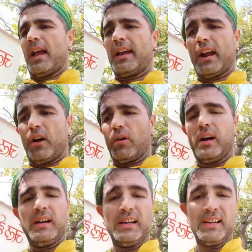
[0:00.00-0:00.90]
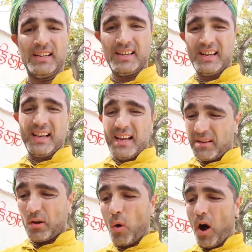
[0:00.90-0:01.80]
you know
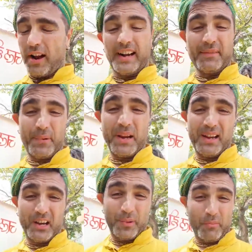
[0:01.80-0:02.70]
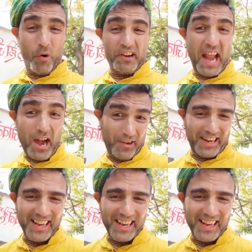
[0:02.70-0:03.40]
go on and be a little bit more daring